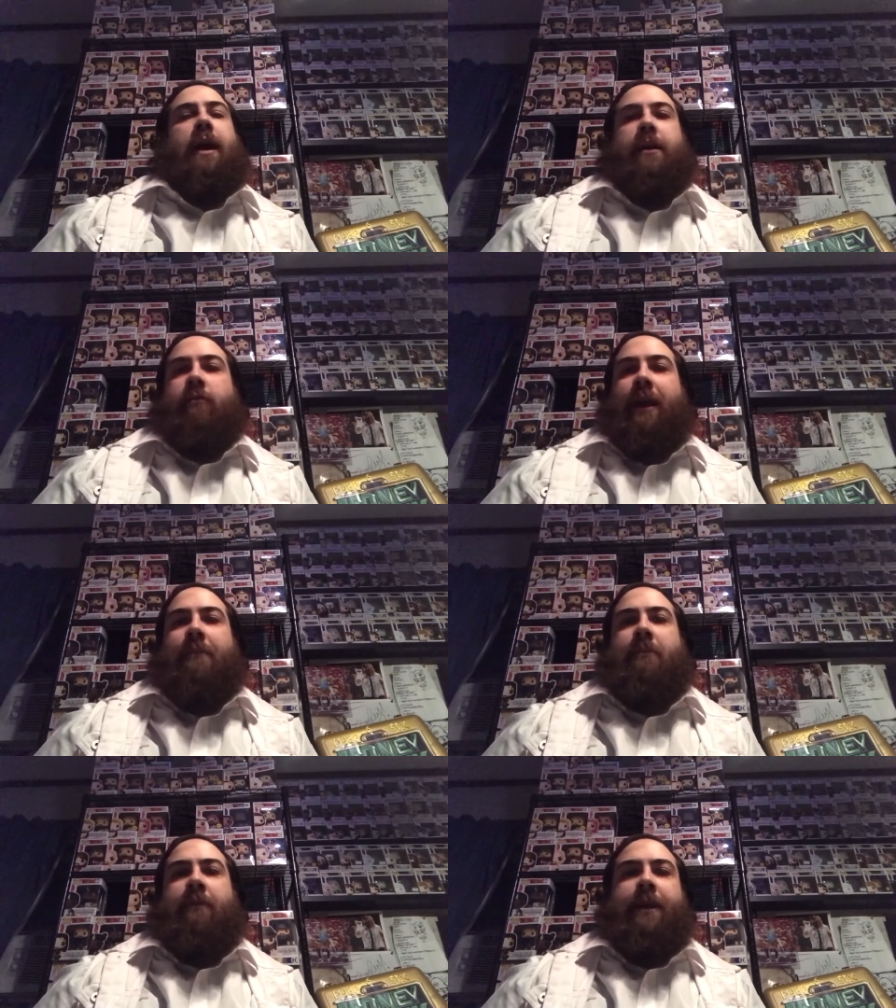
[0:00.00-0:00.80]
and
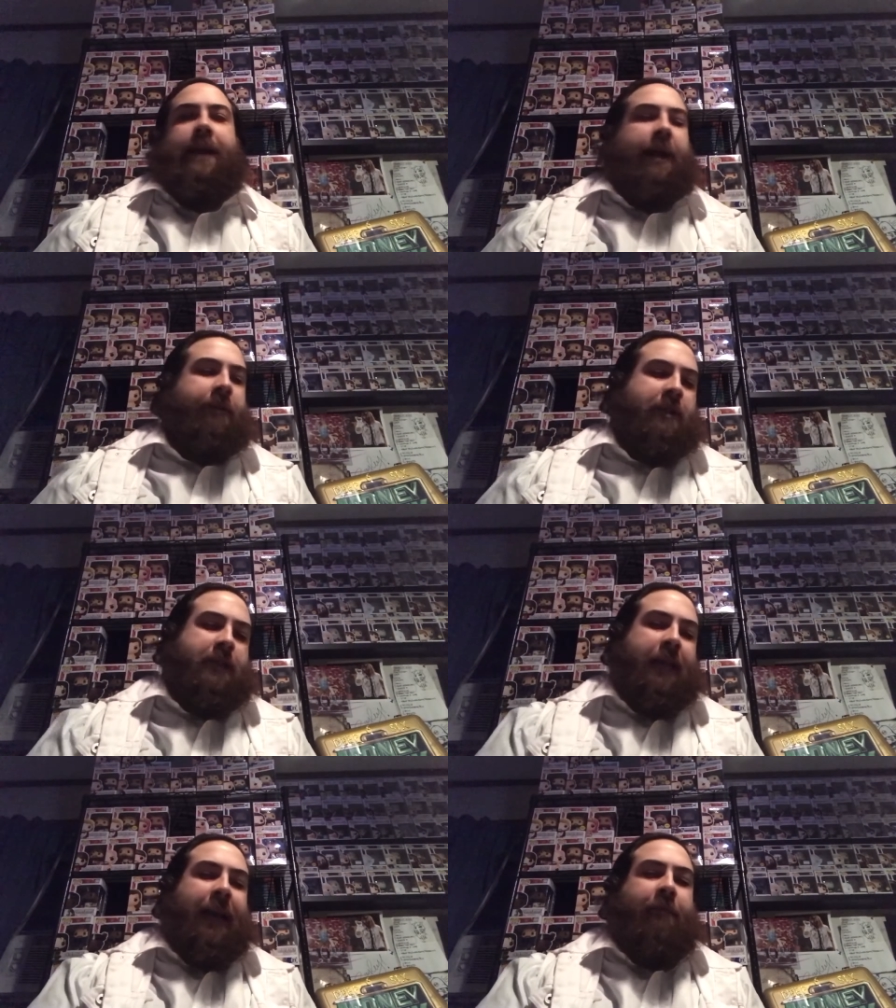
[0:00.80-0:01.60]
grab it right now. It is
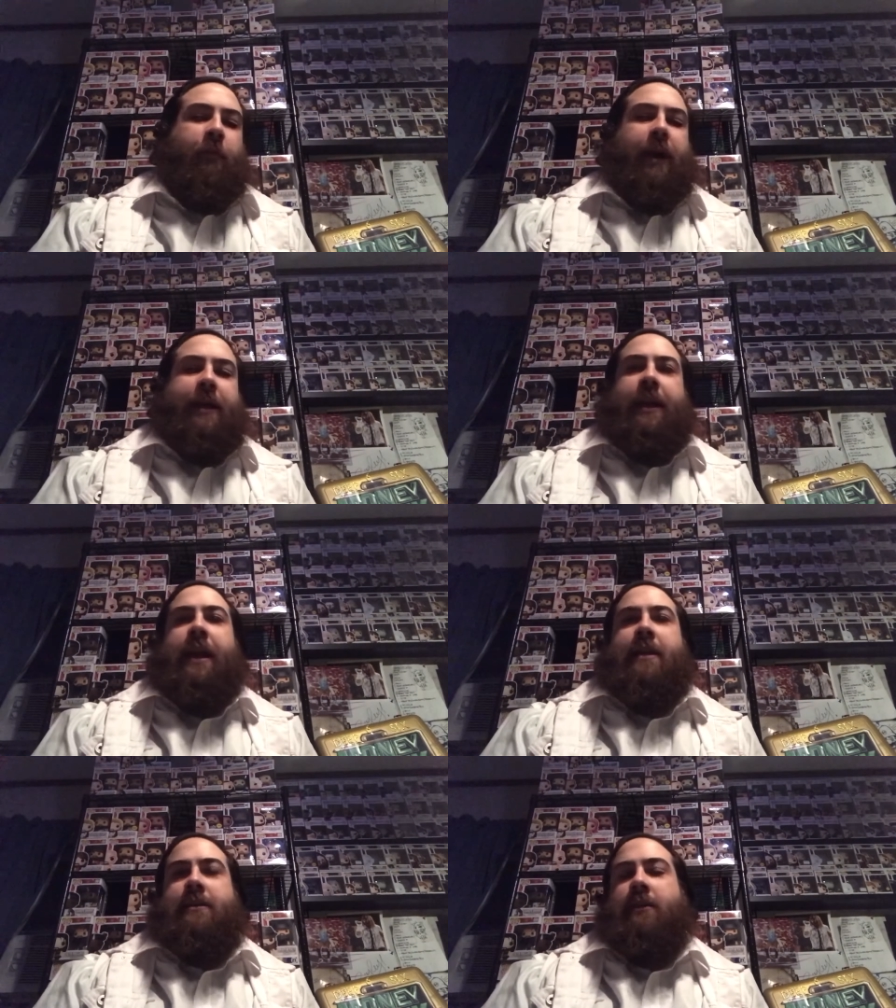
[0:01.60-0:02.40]
the FYE
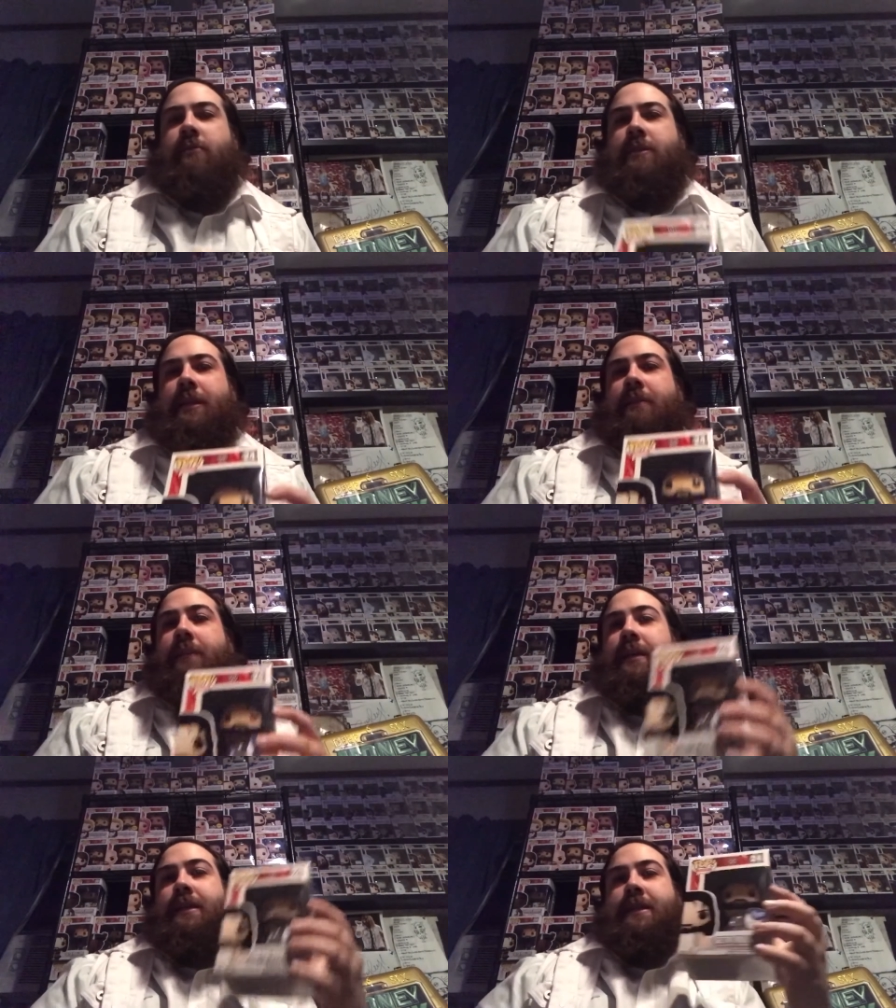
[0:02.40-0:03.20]
exclusive
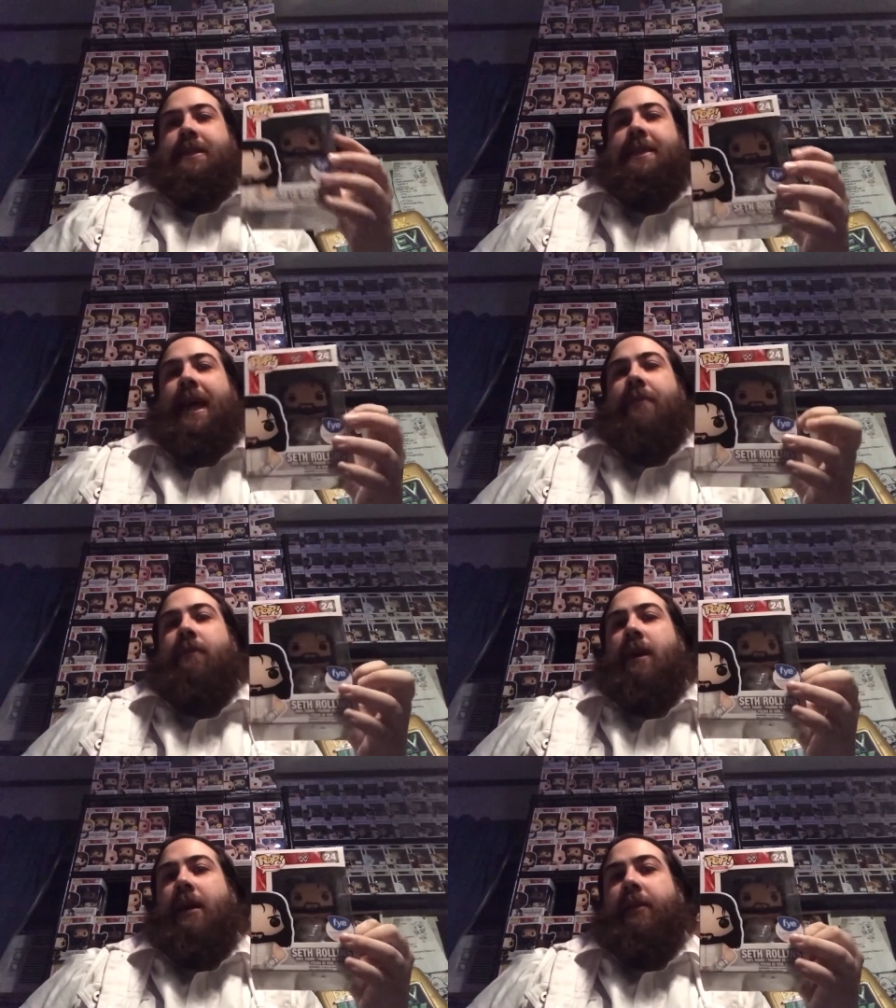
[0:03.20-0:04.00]
Seth
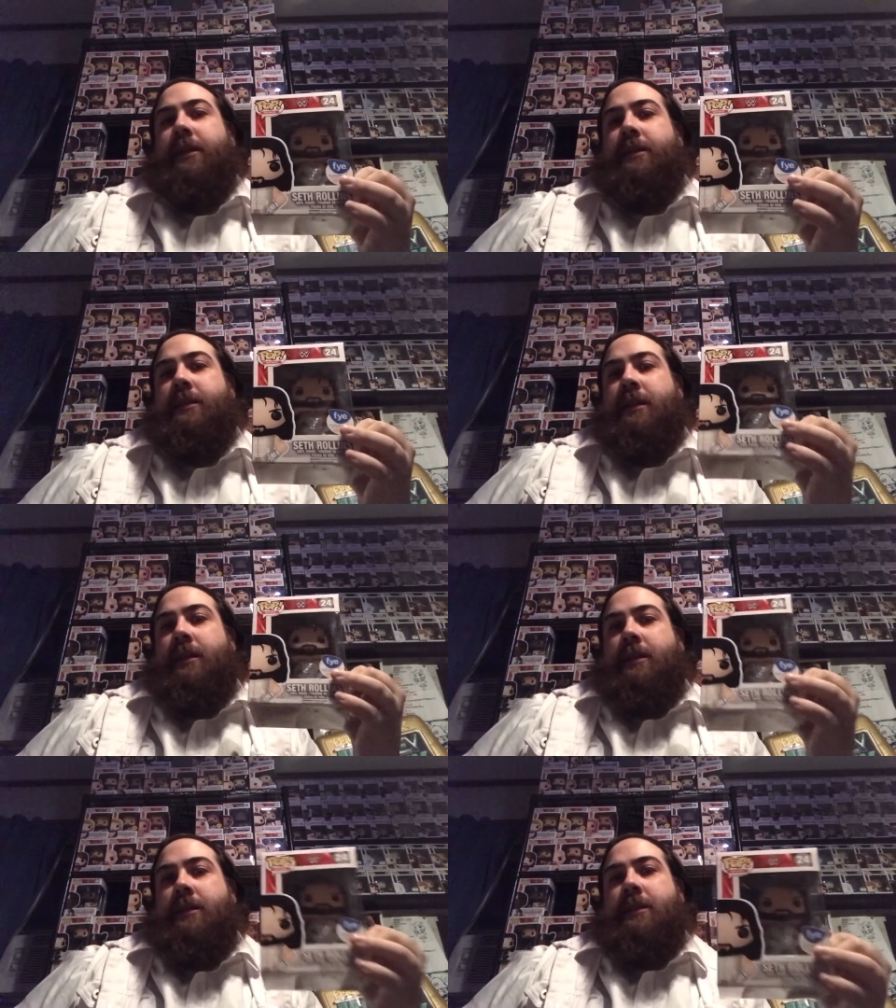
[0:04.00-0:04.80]
Rollins
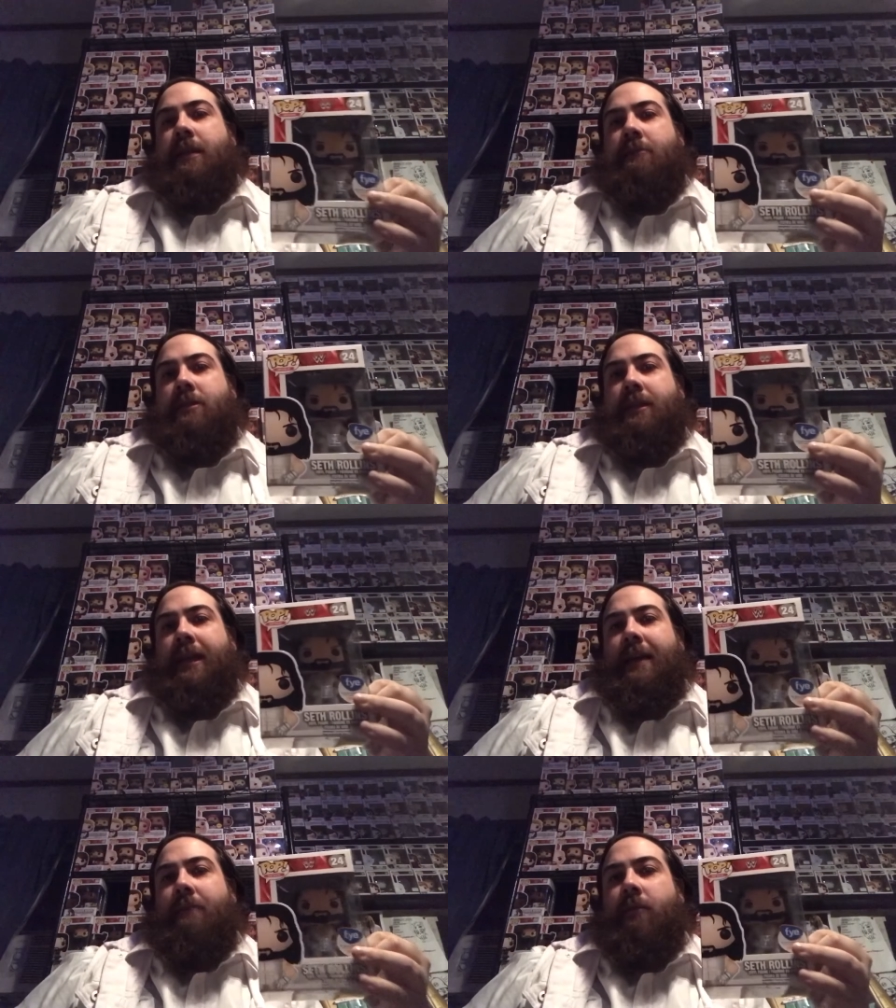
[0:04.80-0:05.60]

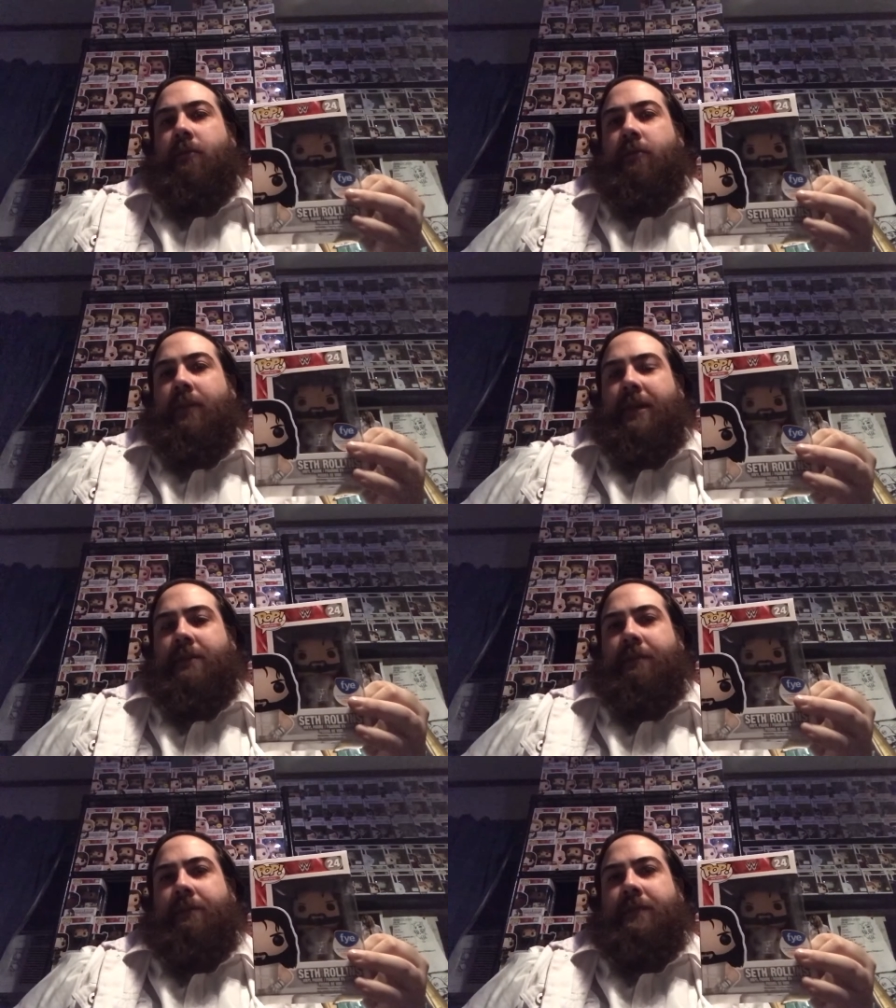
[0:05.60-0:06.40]
SummerSlam
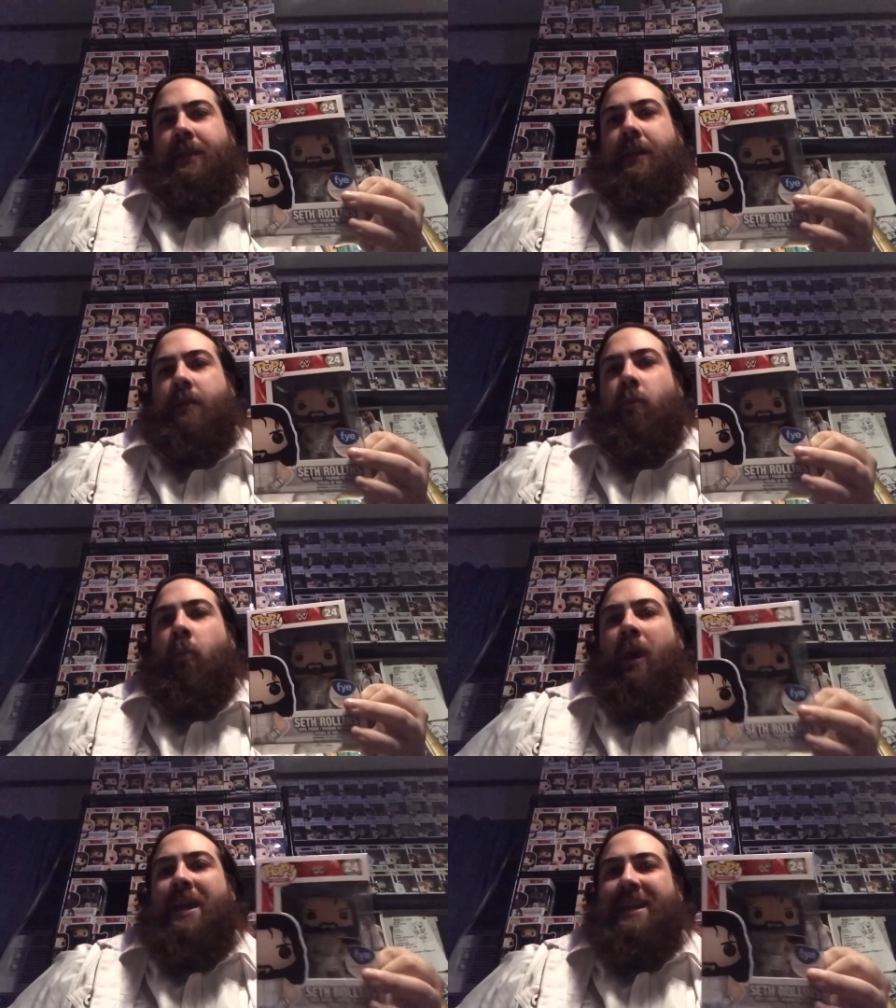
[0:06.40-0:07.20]
2015
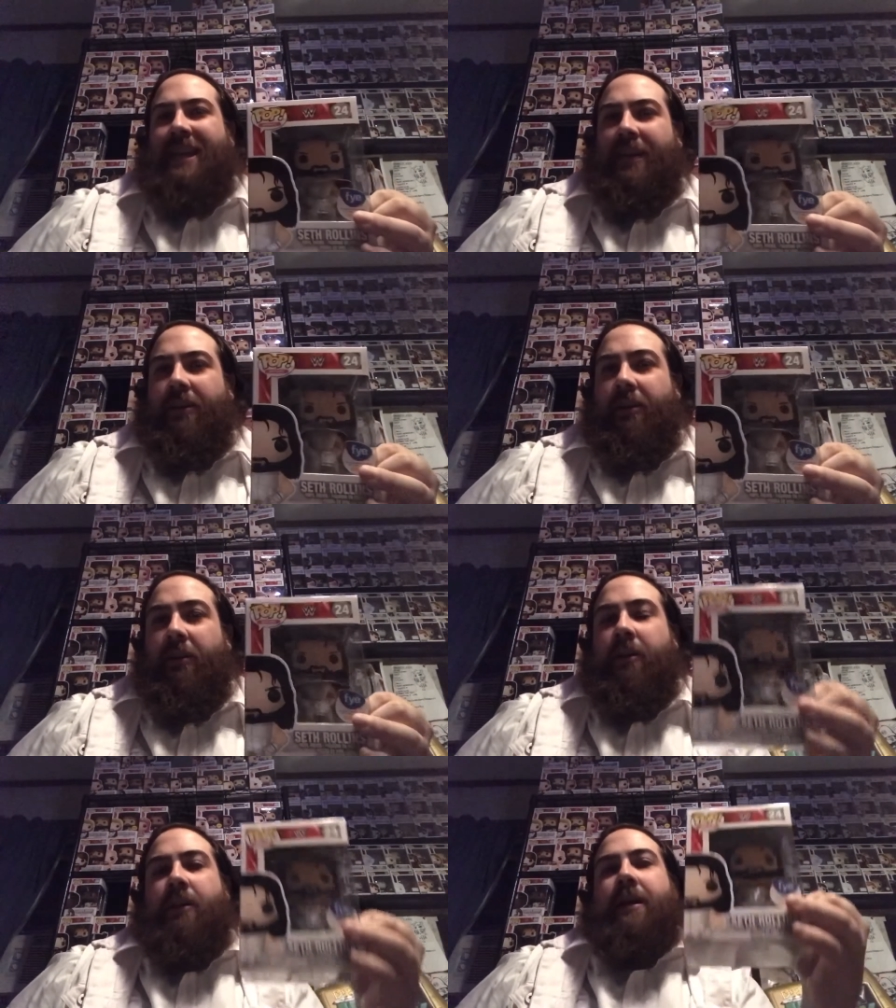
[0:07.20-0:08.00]
white gear.
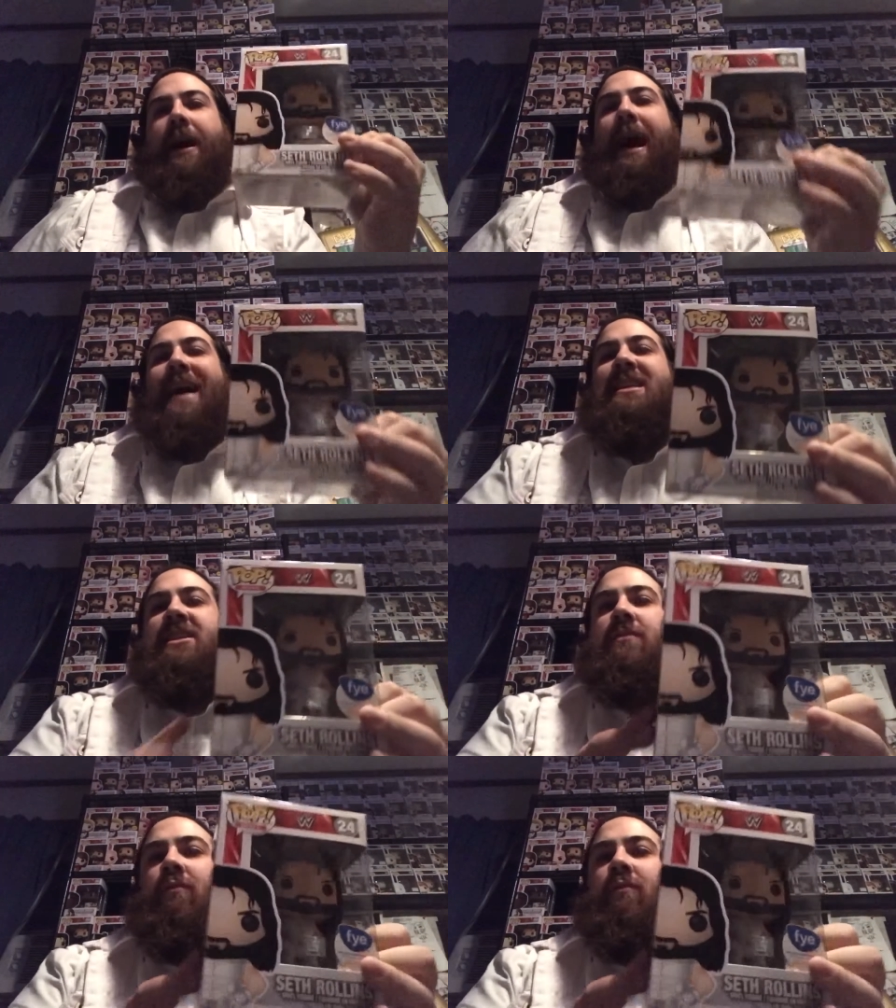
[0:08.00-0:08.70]
I just